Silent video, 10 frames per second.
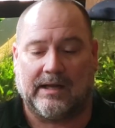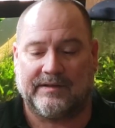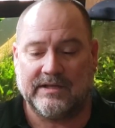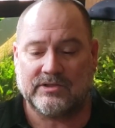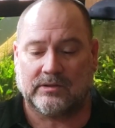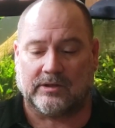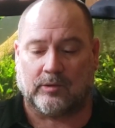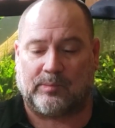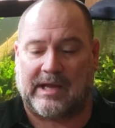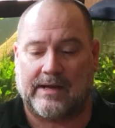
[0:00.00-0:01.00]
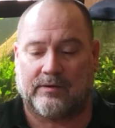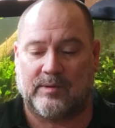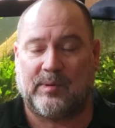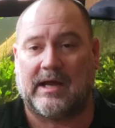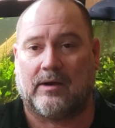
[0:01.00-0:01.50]
These are little
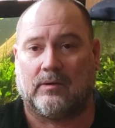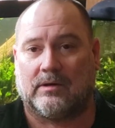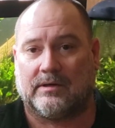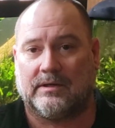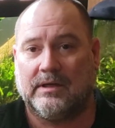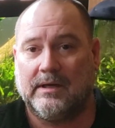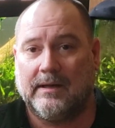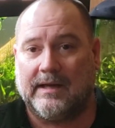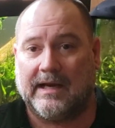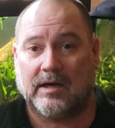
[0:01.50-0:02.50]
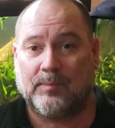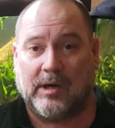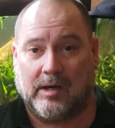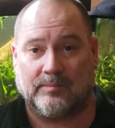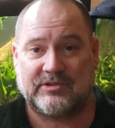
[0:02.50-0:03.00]
battery-powered air
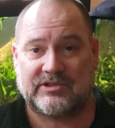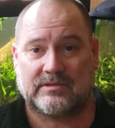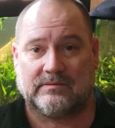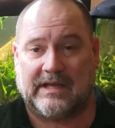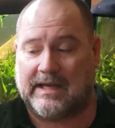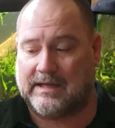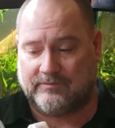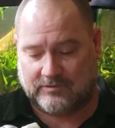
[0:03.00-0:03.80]
pumps that